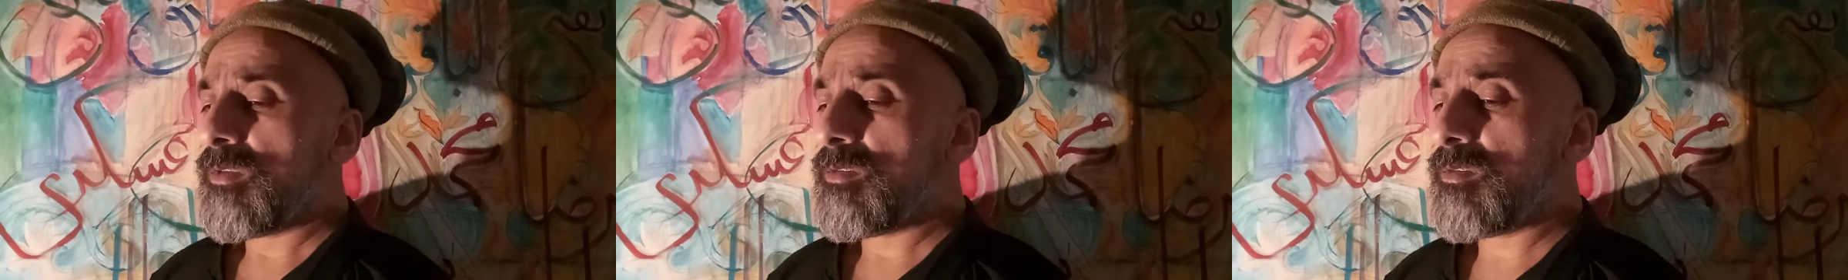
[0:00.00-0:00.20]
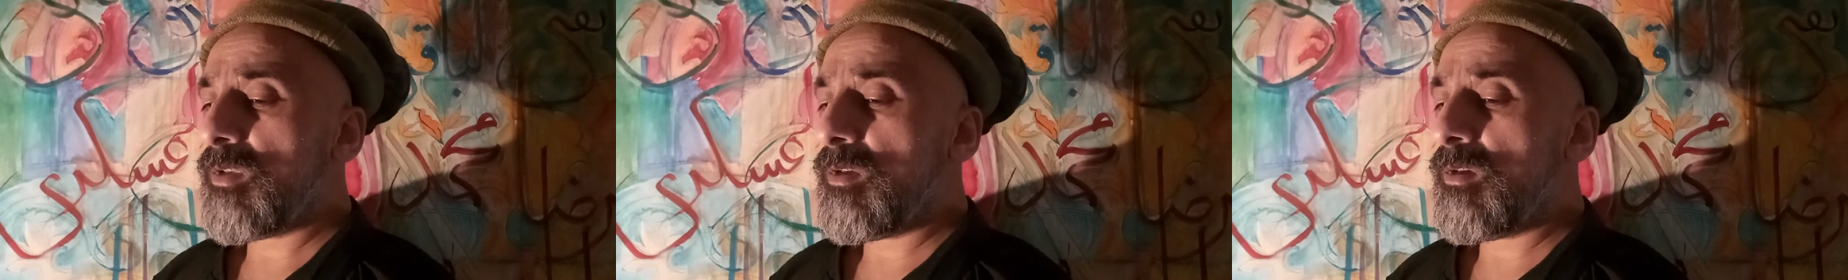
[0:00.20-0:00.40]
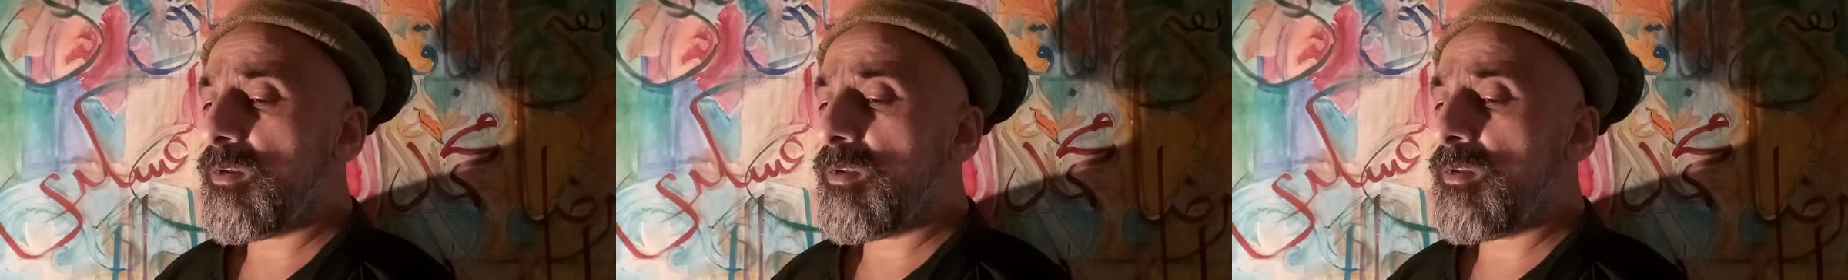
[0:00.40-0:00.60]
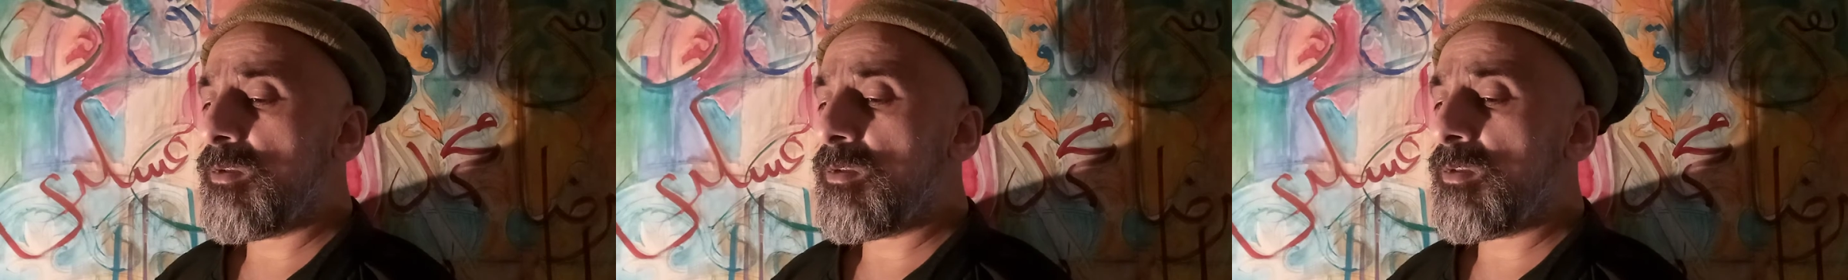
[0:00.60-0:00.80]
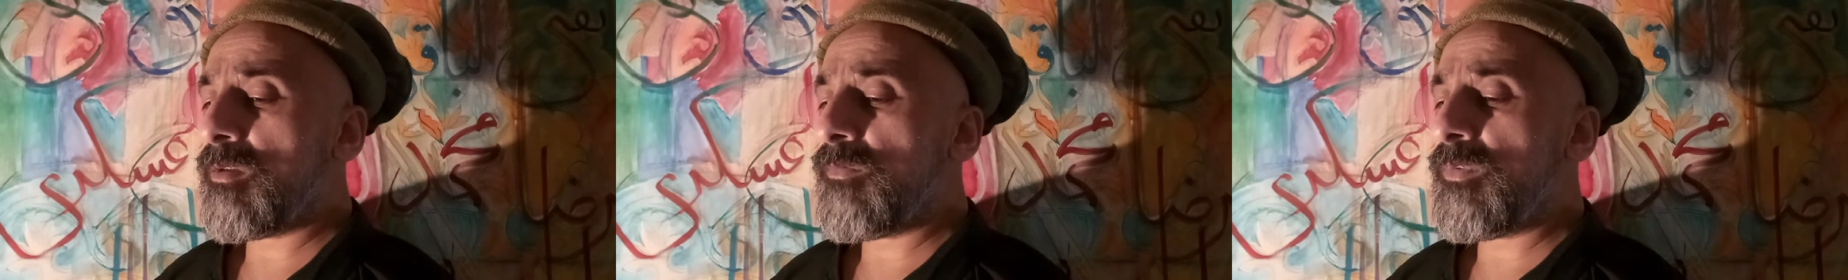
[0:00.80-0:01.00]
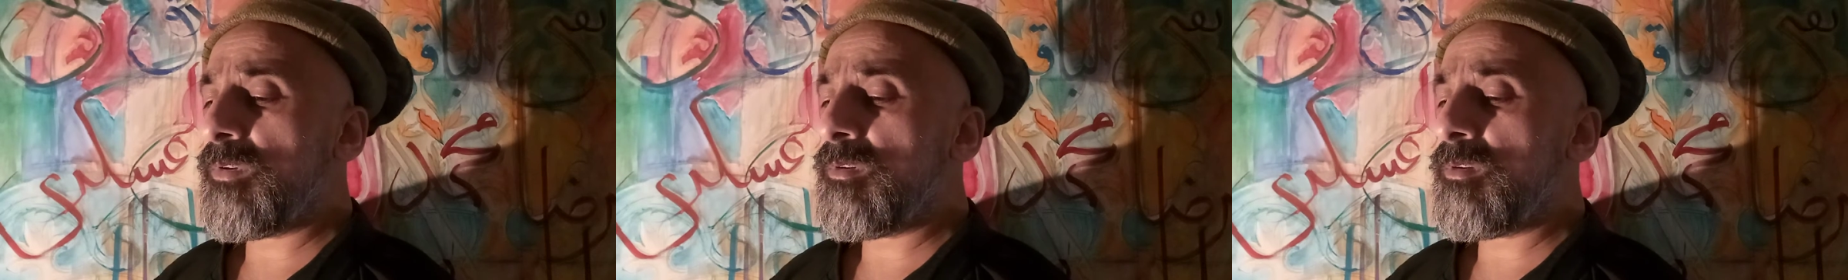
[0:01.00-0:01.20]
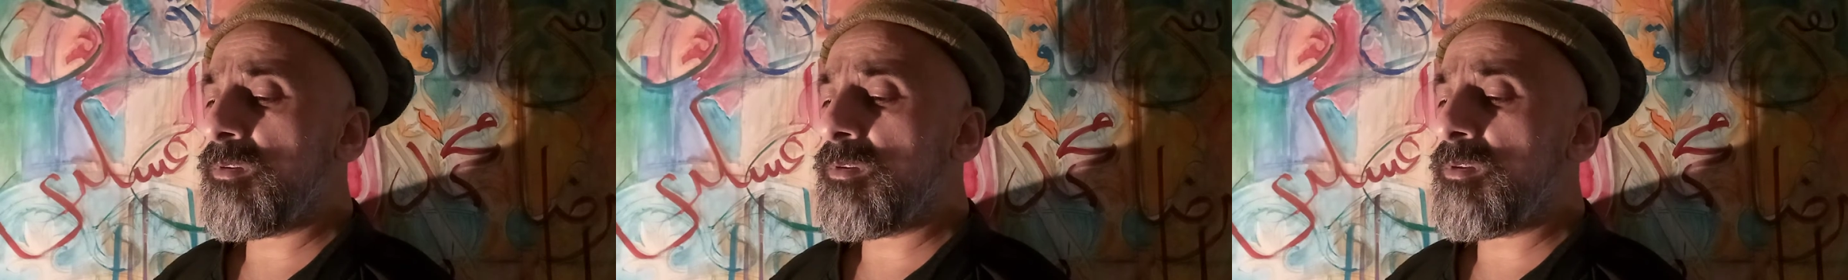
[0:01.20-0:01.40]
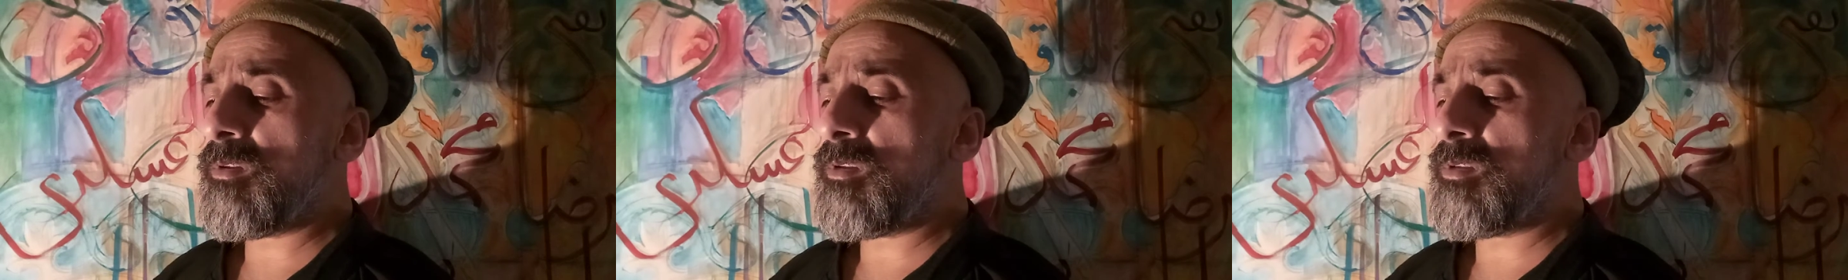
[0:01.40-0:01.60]
Zahra
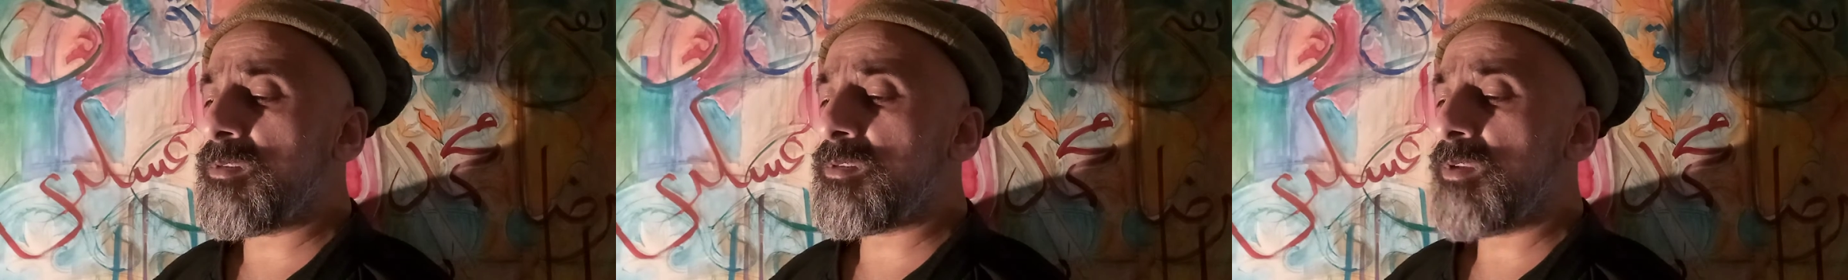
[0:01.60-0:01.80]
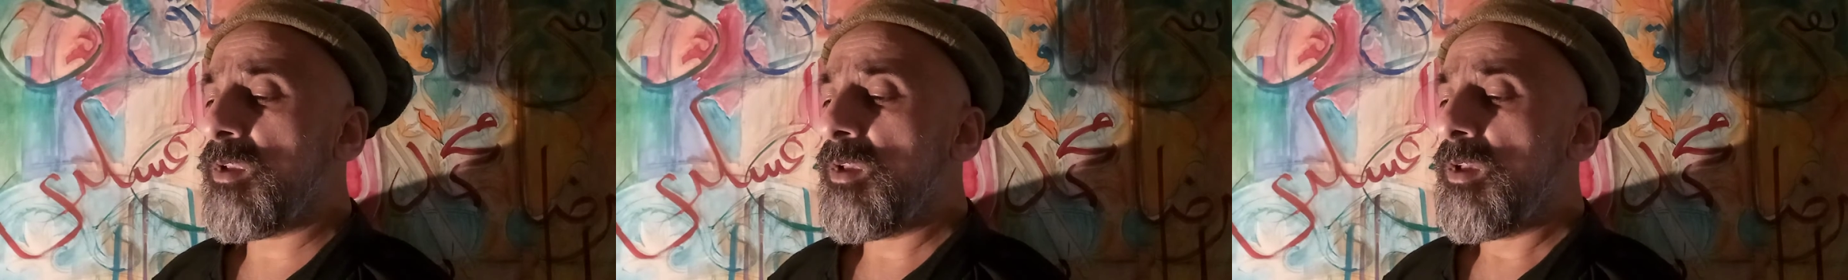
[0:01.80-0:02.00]
heaven's